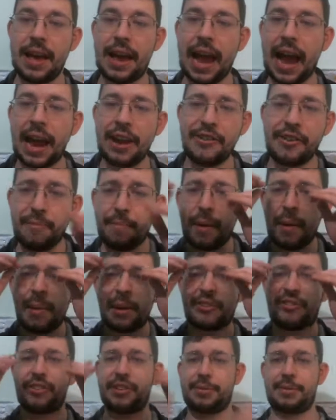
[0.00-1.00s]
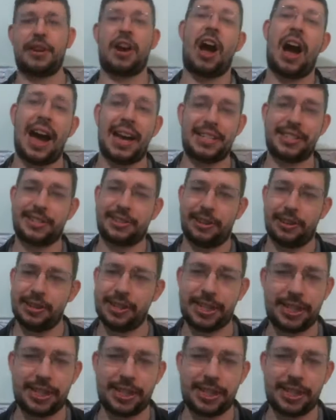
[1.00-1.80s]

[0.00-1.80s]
And you can pretty much do this with your eyes closed,